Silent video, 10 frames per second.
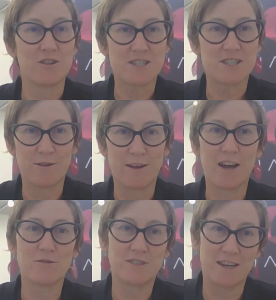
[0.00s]
So
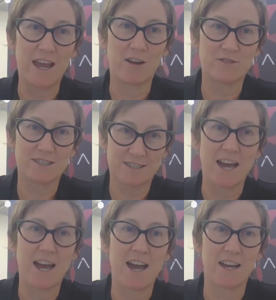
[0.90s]
our
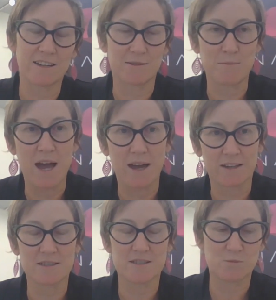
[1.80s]
target
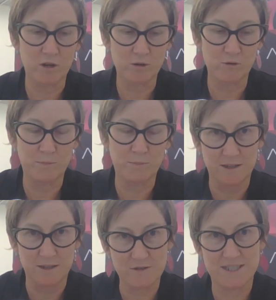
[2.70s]
markets will be
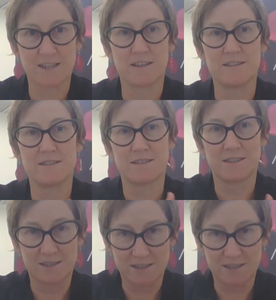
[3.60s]
New Zealand,